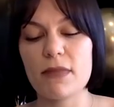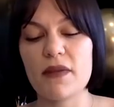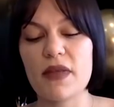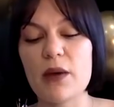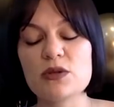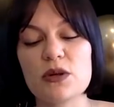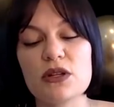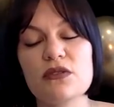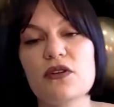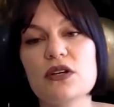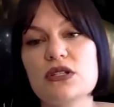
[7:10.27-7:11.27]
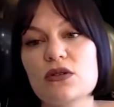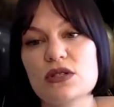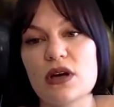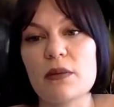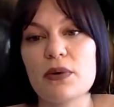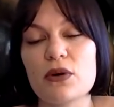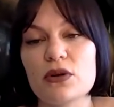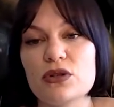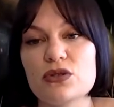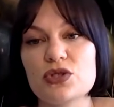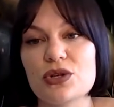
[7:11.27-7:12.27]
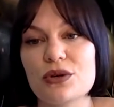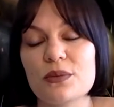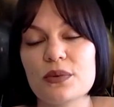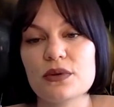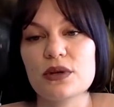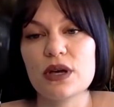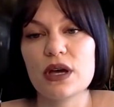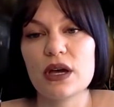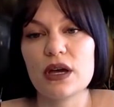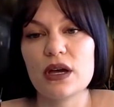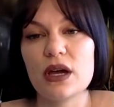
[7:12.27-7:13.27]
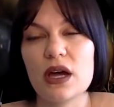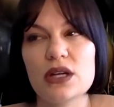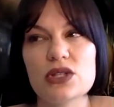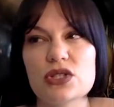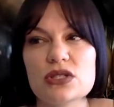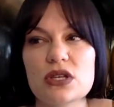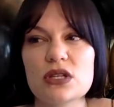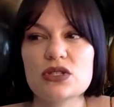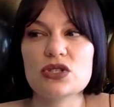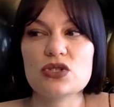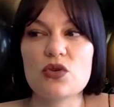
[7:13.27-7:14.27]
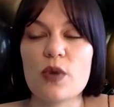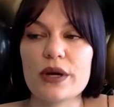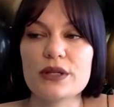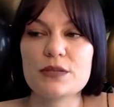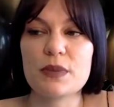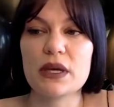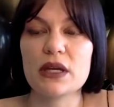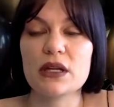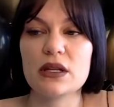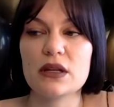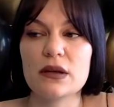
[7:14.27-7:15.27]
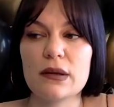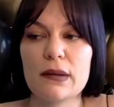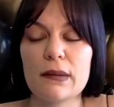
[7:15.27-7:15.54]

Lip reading: And that was one of the first songs that I put on YouTube. And it's just always been